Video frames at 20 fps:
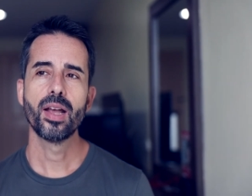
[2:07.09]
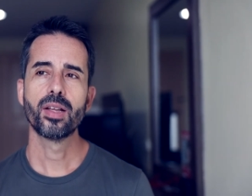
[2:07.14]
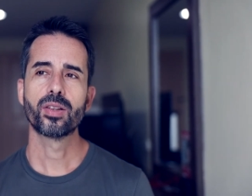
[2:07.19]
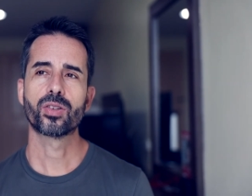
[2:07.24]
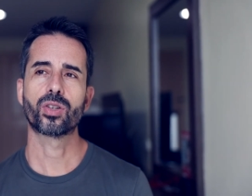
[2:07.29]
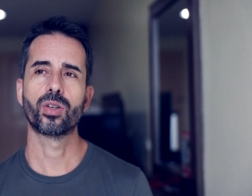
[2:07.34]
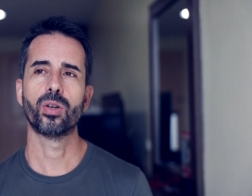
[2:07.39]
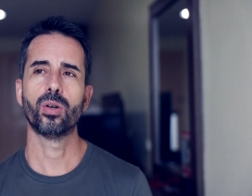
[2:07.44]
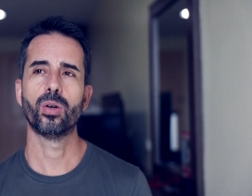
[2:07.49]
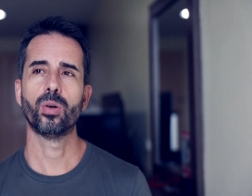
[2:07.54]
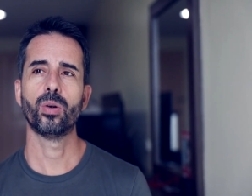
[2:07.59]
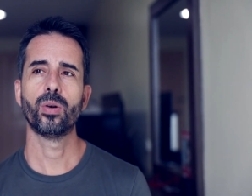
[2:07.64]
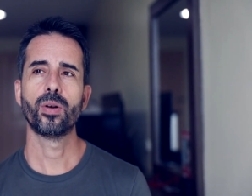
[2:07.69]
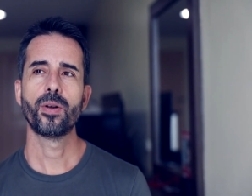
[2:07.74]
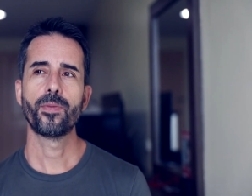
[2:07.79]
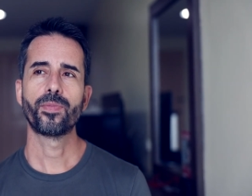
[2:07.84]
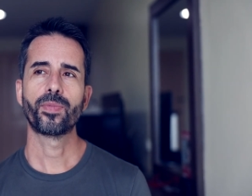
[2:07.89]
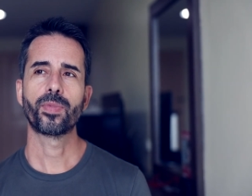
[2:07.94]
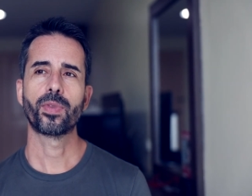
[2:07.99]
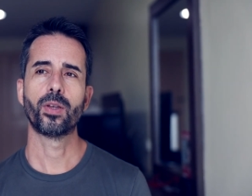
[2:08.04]
So
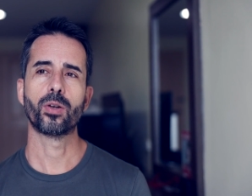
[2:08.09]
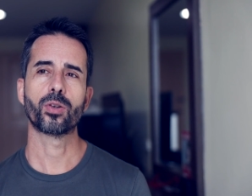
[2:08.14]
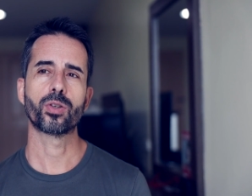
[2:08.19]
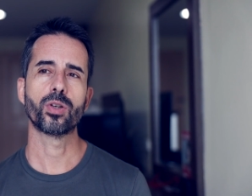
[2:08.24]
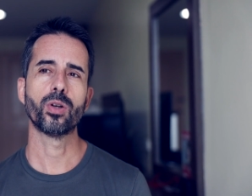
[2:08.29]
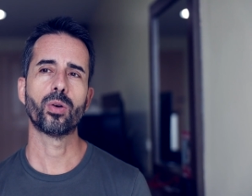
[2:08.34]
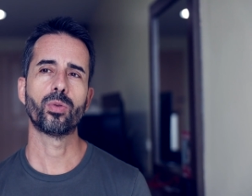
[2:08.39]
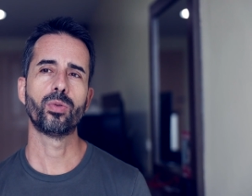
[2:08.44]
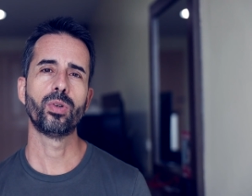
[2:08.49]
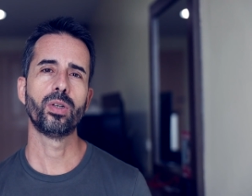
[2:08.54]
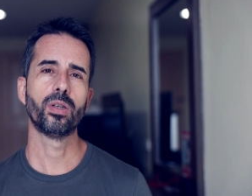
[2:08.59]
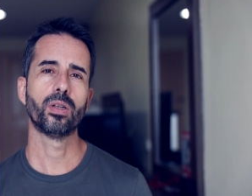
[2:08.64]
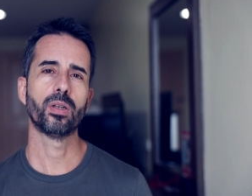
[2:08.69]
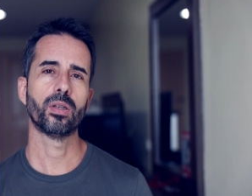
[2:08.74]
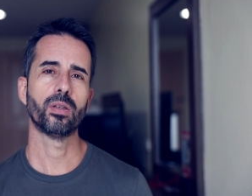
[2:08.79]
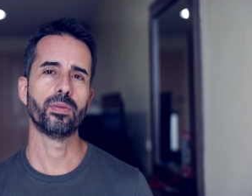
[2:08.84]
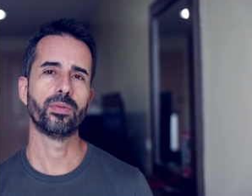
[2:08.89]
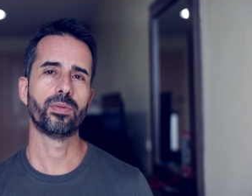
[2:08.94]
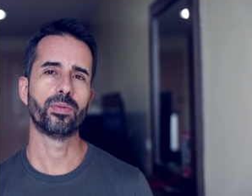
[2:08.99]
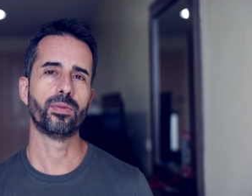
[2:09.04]
there's no
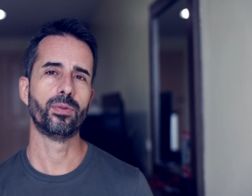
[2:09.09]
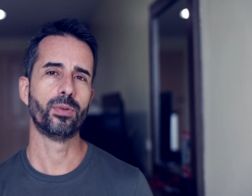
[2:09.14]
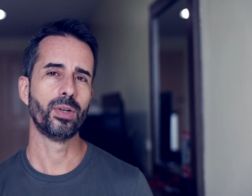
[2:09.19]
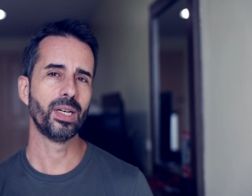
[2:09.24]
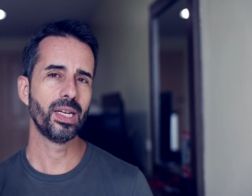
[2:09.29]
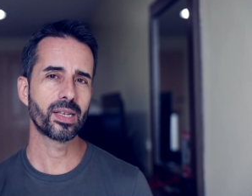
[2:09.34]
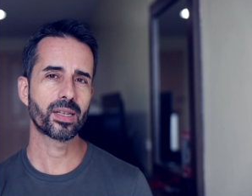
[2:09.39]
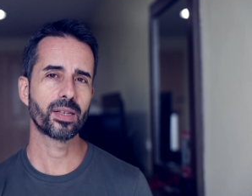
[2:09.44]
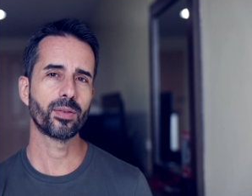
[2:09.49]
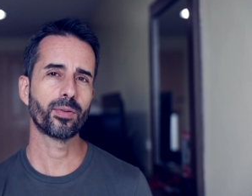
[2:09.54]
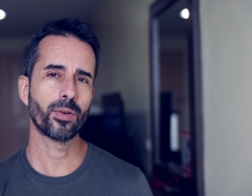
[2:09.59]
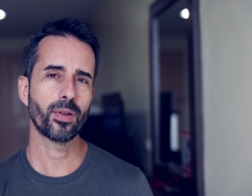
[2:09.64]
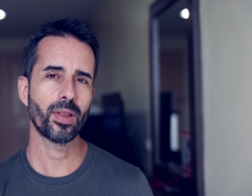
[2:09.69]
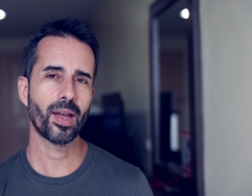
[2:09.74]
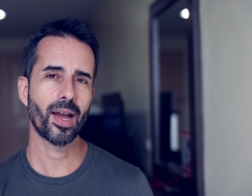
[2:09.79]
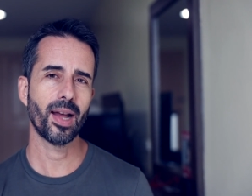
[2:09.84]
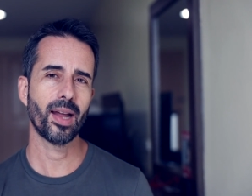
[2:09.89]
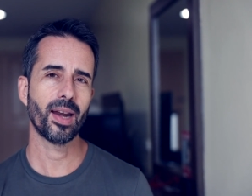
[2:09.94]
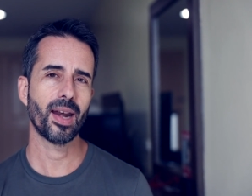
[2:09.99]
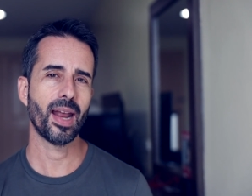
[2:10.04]
real reason for
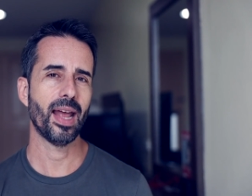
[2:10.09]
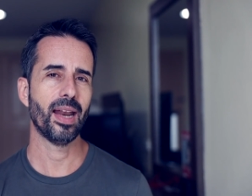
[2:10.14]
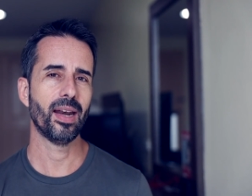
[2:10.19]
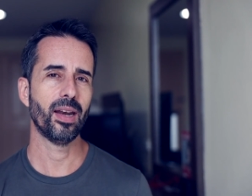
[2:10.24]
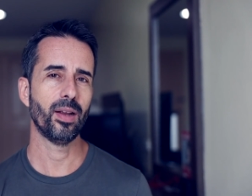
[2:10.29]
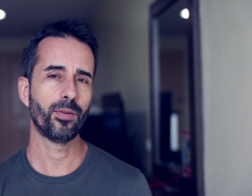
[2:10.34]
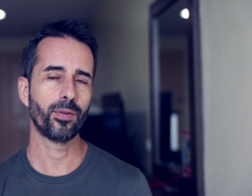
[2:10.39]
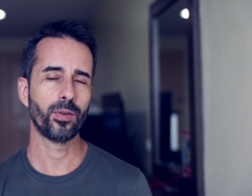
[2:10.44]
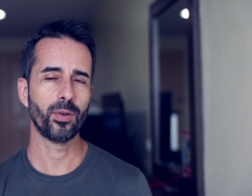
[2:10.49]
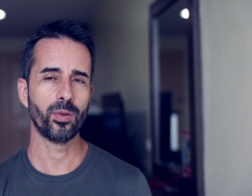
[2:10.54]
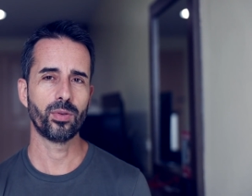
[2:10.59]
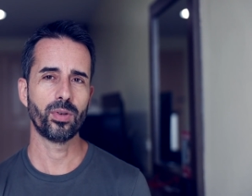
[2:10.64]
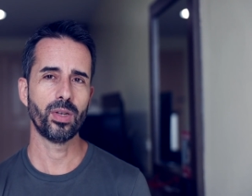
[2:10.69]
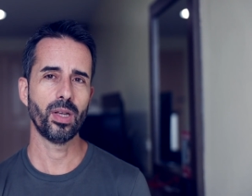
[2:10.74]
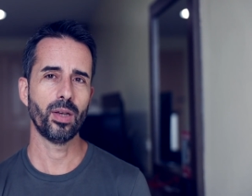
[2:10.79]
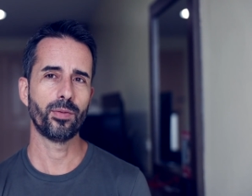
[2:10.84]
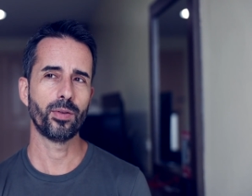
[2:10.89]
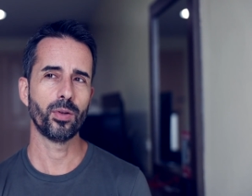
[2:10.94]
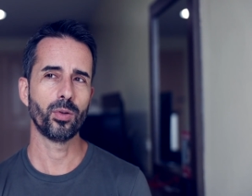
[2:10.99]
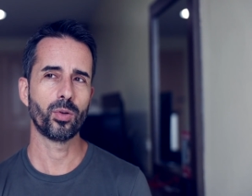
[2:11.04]
that, and if
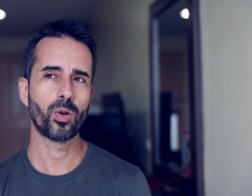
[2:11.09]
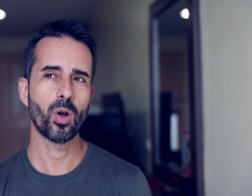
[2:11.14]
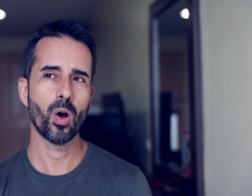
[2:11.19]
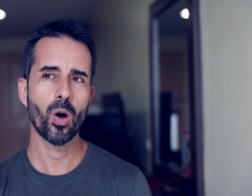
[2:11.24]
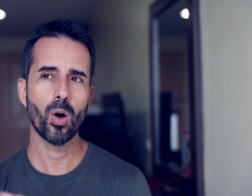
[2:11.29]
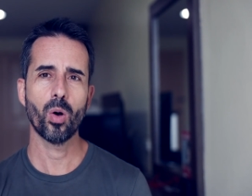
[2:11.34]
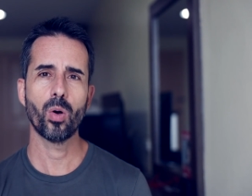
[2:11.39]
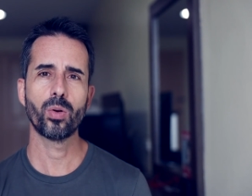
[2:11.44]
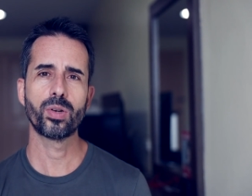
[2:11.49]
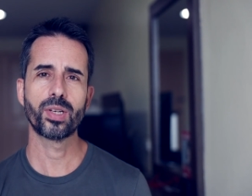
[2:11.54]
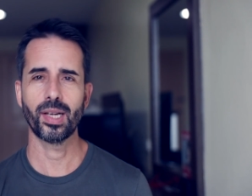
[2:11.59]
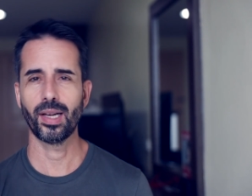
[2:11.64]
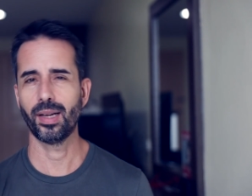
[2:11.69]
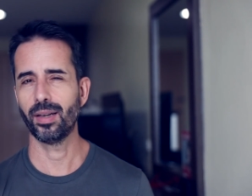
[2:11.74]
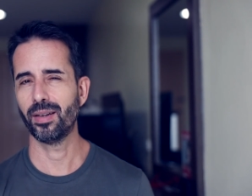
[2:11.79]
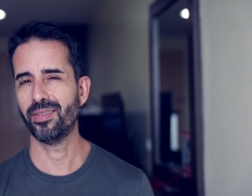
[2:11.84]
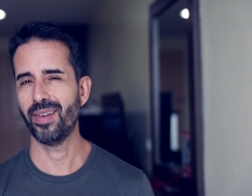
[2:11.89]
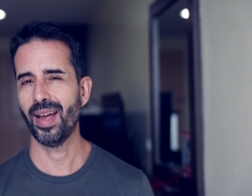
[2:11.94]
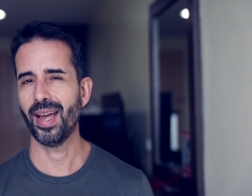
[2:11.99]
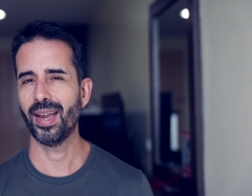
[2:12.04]
you go take
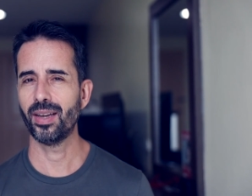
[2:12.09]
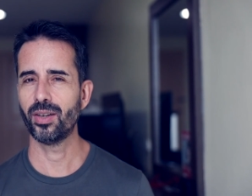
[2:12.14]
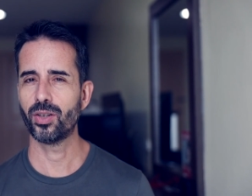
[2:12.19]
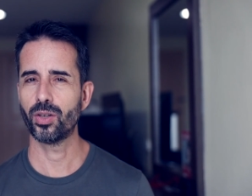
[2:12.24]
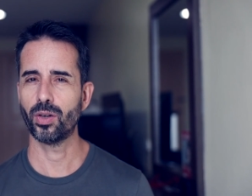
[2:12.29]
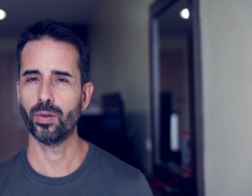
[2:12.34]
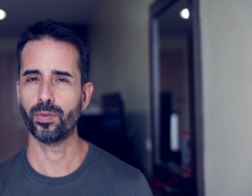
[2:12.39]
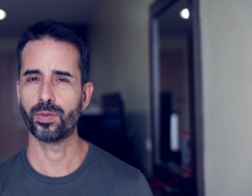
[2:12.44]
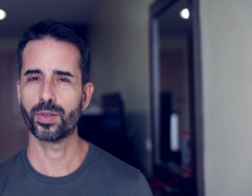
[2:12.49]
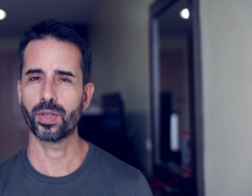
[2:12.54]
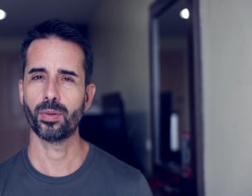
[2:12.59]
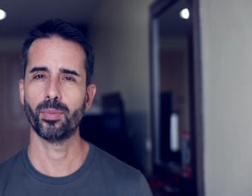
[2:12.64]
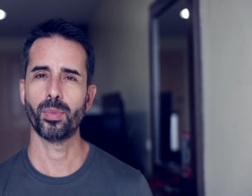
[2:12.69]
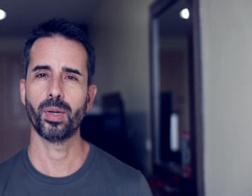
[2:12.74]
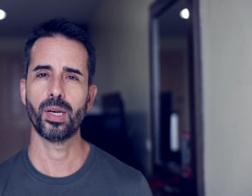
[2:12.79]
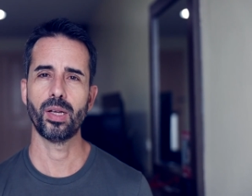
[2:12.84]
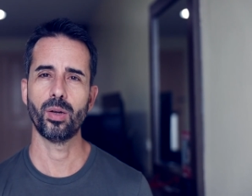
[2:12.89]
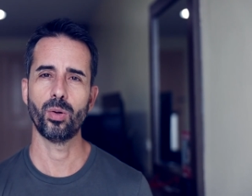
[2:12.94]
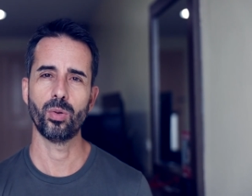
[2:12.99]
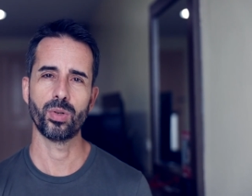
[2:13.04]
advantage of
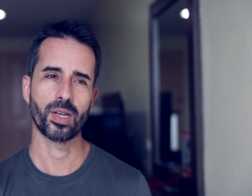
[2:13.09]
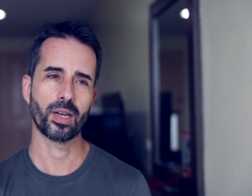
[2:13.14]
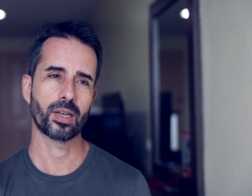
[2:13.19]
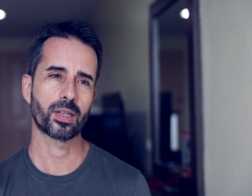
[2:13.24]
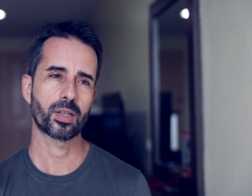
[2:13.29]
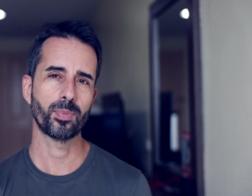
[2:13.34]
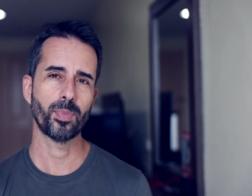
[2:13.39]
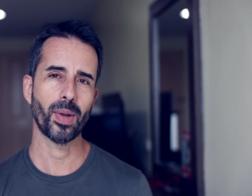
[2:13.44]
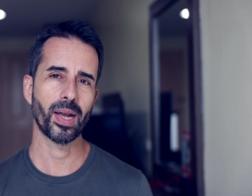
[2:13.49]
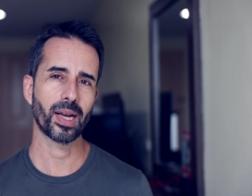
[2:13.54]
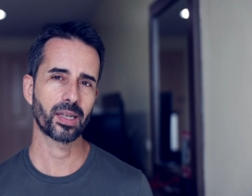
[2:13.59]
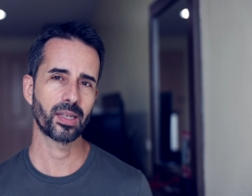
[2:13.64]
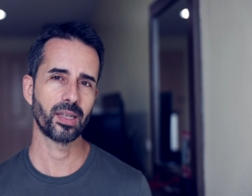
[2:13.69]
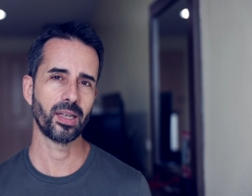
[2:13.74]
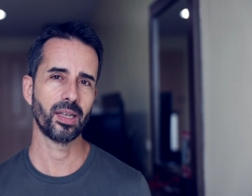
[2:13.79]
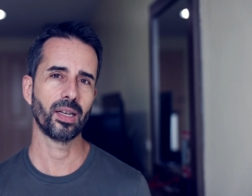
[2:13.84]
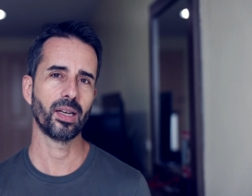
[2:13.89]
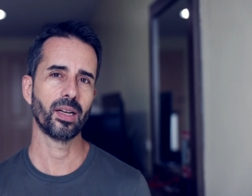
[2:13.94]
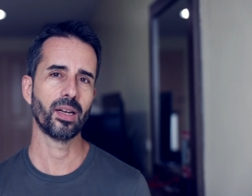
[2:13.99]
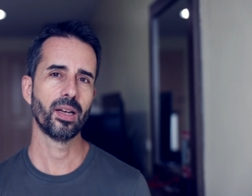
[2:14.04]
somebody who's
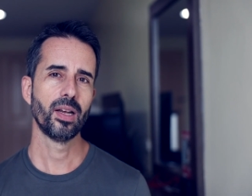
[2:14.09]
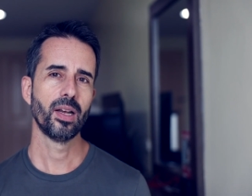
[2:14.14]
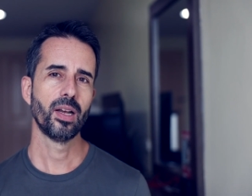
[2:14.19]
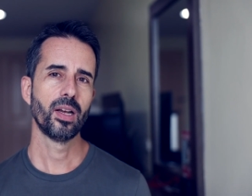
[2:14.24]
expecting